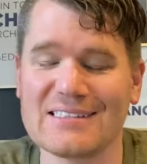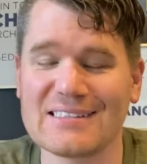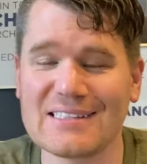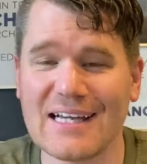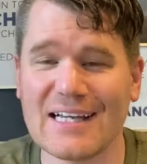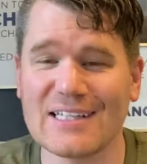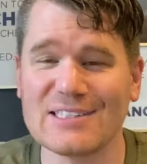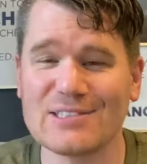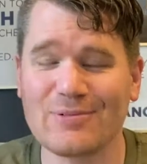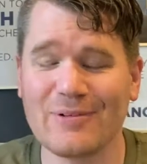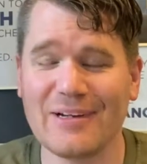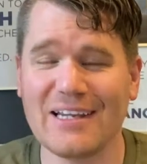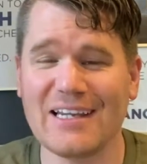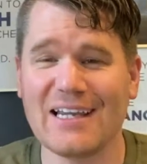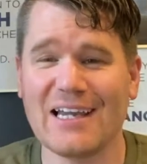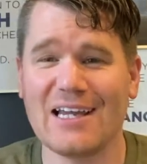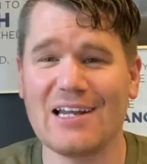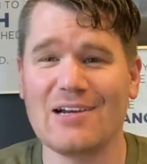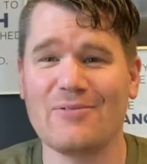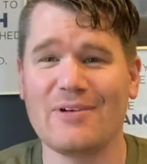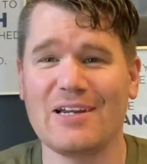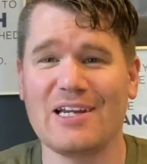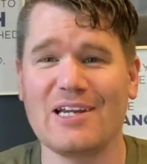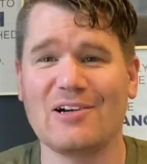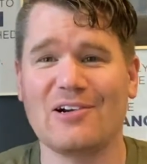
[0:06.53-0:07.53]
This last
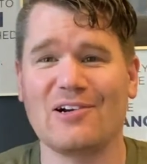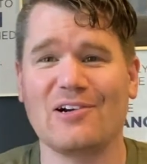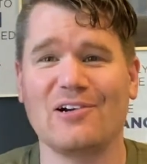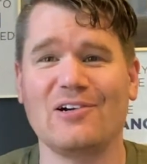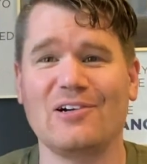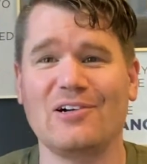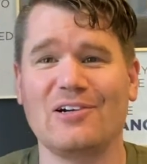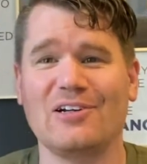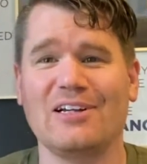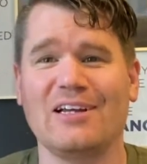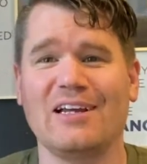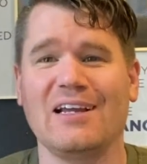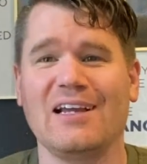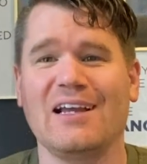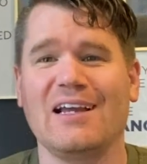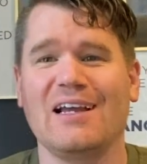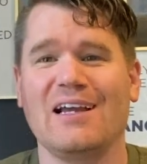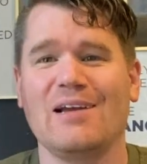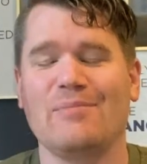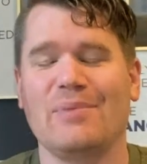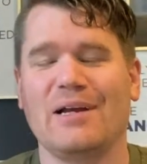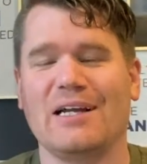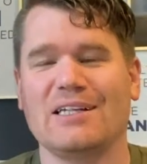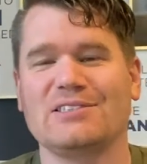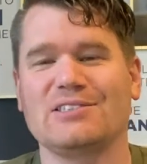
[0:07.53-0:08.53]
weekend, we heard
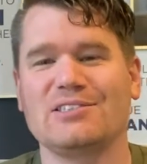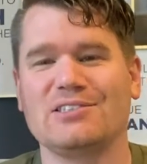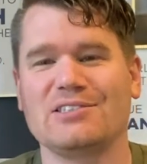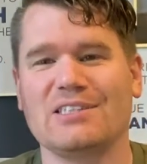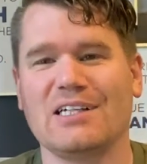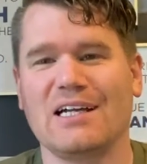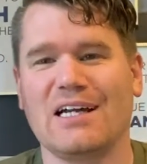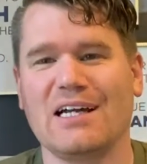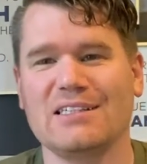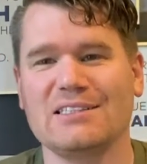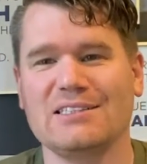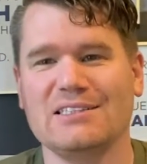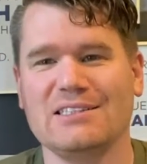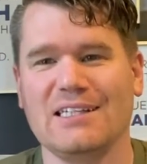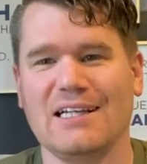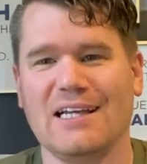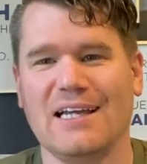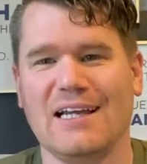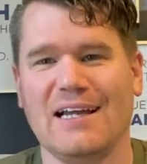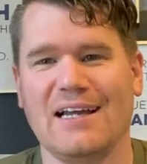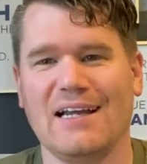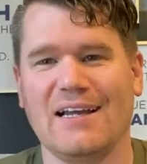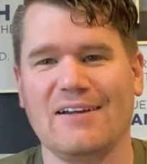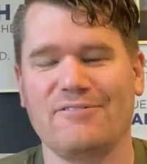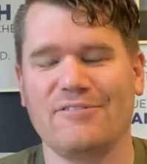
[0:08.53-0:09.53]
Pastor Josh
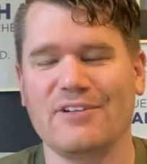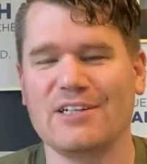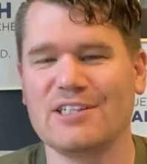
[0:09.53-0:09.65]
uh,